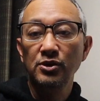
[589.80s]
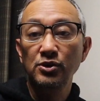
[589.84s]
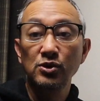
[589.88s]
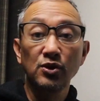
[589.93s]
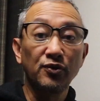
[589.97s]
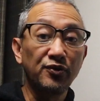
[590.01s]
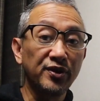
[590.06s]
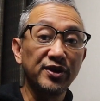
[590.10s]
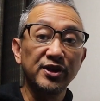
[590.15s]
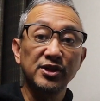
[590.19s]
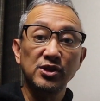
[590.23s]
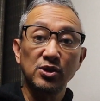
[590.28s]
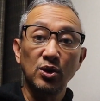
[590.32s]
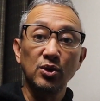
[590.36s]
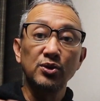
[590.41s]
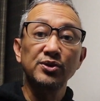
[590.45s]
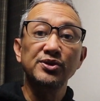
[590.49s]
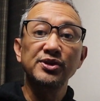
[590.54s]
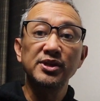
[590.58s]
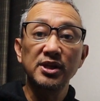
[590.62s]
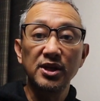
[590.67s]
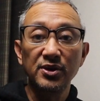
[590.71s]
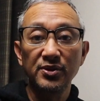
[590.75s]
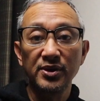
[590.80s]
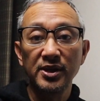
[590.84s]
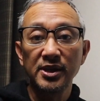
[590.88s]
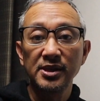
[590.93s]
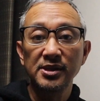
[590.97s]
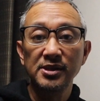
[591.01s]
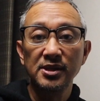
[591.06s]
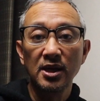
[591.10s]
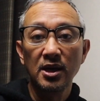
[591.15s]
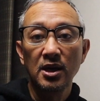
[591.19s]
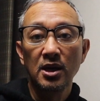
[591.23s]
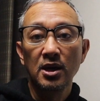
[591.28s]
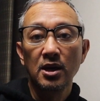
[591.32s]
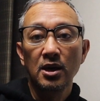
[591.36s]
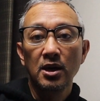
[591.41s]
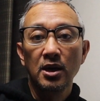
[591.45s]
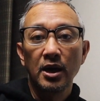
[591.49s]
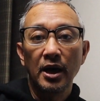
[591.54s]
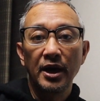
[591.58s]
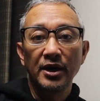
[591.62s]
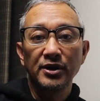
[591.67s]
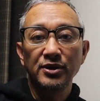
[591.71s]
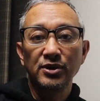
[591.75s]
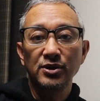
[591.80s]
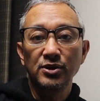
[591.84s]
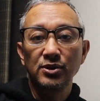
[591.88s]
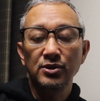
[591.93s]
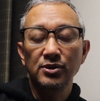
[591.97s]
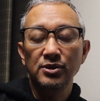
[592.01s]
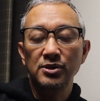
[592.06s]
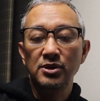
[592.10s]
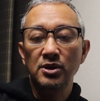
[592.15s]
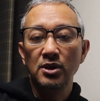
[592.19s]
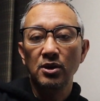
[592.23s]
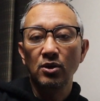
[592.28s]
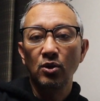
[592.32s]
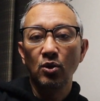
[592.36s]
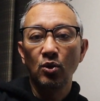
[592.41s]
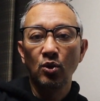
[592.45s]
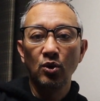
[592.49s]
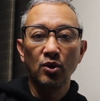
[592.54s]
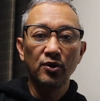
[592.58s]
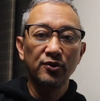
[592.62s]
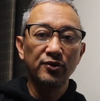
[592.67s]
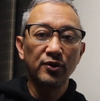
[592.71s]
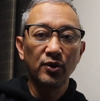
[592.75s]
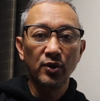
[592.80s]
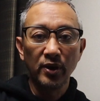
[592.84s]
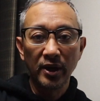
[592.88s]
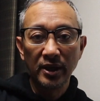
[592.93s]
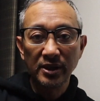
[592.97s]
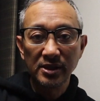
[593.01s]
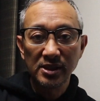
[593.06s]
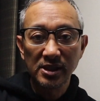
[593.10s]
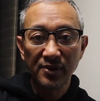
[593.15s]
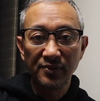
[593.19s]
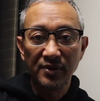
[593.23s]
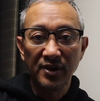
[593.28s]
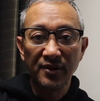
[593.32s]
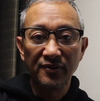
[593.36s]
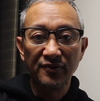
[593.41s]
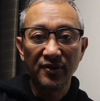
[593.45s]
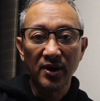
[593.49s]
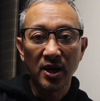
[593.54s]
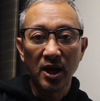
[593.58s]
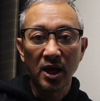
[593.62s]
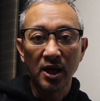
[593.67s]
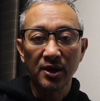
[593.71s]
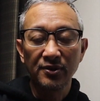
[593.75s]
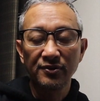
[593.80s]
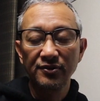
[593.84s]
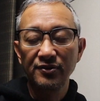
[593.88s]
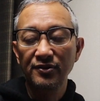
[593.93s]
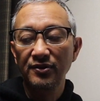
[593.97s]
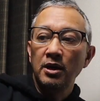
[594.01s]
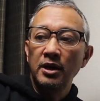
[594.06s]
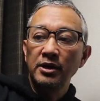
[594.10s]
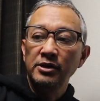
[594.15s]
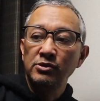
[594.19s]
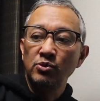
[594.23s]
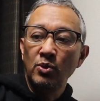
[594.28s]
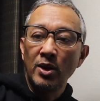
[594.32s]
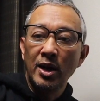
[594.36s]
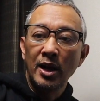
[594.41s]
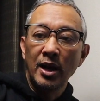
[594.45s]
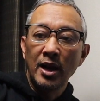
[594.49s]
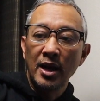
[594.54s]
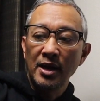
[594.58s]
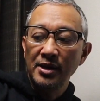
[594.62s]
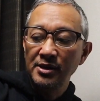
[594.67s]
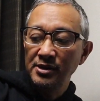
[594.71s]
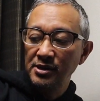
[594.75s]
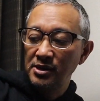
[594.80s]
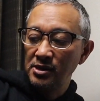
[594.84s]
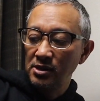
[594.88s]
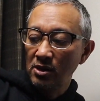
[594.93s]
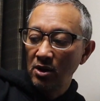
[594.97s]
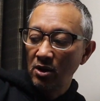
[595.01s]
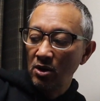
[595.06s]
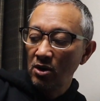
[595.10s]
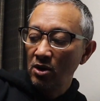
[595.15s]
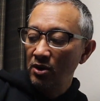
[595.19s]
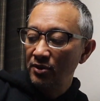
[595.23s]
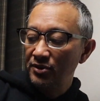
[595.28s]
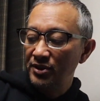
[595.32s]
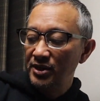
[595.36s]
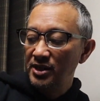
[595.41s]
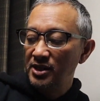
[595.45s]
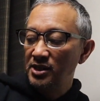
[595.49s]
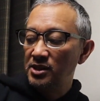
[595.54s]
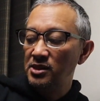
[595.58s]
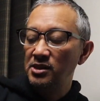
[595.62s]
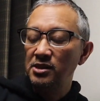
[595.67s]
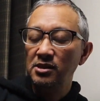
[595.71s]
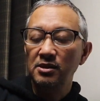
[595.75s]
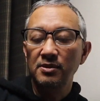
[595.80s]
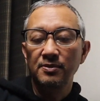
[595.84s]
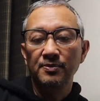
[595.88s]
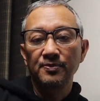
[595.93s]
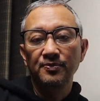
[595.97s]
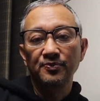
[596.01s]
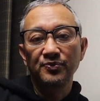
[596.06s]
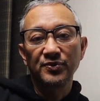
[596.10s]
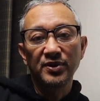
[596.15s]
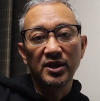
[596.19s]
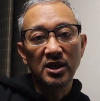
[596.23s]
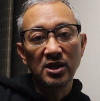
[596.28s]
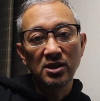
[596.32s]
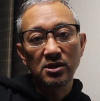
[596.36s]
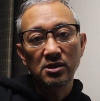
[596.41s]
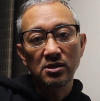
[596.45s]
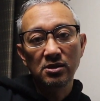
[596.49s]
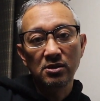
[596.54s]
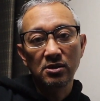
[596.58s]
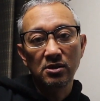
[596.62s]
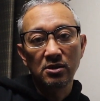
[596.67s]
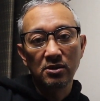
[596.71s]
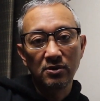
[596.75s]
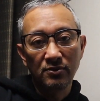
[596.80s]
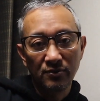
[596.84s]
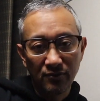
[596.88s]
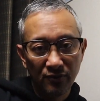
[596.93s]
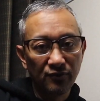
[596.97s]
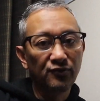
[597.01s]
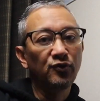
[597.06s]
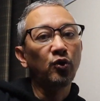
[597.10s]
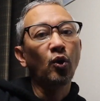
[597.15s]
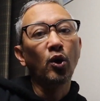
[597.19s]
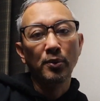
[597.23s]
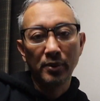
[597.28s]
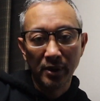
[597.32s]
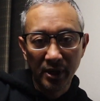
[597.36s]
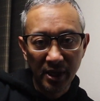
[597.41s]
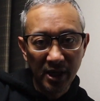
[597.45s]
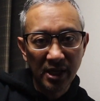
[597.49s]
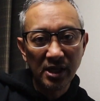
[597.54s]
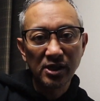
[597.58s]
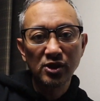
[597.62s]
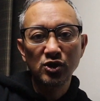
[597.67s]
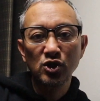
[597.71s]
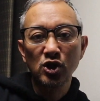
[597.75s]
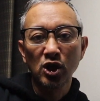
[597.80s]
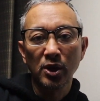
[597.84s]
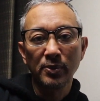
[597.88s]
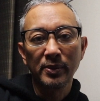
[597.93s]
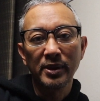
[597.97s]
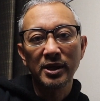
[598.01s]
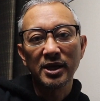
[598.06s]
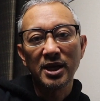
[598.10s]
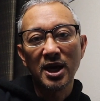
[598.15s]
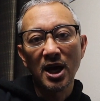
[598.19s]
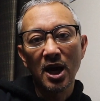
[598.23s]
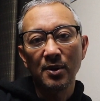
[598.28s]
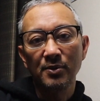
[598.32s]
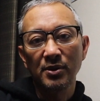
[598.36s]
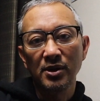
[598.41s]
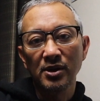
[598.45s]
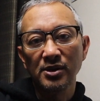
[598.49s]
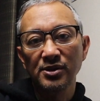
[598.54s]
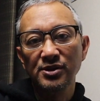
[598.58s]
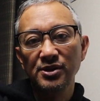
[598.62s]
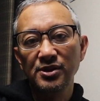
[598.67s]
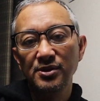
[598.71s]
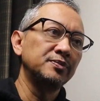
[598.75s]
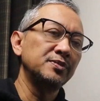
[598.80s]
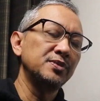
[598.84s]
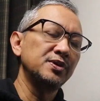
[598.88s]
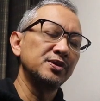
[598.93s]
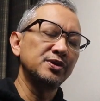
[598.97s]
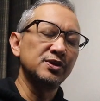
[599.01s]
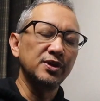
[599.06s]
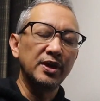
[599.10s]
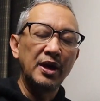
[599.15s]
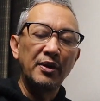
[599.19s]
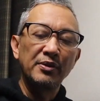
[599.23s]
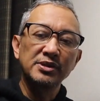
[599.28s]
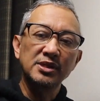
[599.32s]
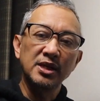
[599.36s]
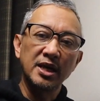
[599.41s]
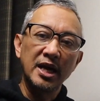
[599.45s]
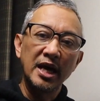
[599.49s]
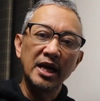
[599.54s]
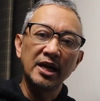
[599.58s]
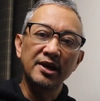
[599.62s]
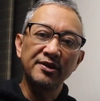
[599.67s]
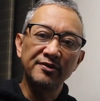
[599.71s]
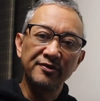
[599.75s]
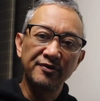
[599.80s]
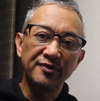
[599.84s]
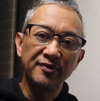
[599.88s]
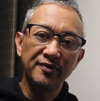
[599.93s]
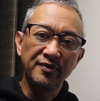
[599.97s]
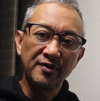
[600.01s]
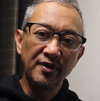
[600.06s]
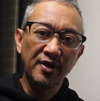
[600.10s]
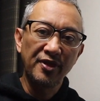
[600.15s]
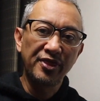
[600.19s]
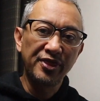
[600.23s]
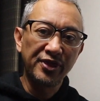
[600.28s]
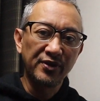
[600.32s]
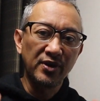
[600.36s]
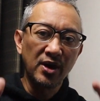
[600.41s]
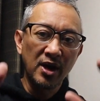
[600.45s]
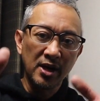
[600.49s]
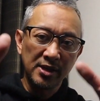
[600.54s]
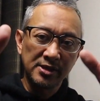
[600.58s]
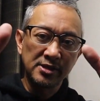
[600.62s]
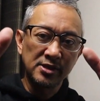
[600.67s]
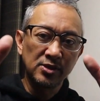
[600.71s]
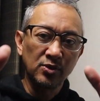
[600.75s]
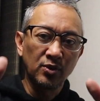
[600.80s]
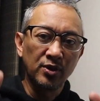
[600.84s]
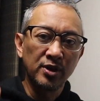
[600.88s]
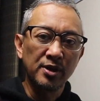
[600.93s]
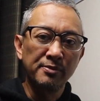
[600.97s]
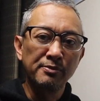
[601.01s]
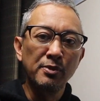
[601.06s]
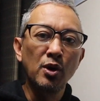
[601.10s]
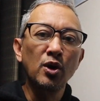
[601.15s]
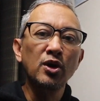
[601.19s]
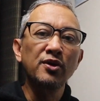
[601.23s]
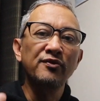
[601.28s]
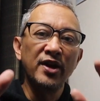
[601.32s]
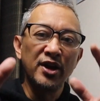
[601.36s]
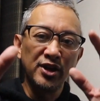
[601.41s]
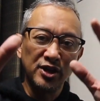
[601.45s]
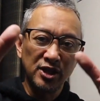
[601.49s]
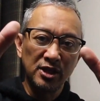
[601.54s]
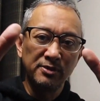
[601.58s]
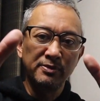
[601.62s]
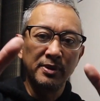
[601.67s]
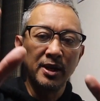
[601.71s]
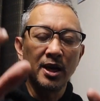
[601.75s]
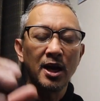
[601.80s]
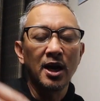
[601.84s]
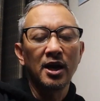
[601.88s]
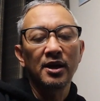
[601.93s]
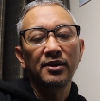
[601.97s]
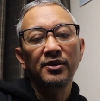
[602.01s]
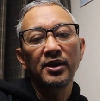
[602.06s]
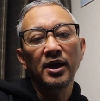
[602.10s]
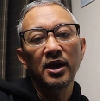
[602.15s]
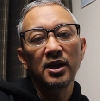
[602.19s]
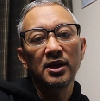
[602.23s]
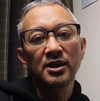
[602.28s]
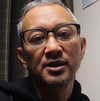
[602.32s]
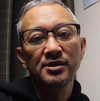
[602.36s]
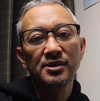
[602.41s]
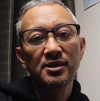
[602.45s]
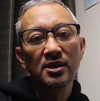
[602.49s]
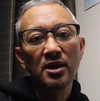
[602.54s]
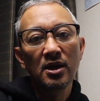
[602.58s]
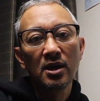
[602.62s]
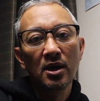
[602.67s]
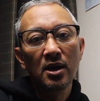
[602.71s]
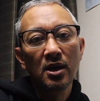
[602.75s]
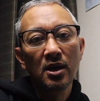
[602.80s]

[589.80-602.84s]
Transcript: So for this whole series, I used ORWO N75 as well as all these East former East German cameras. So that was the kind of thrust or the motivation behind that is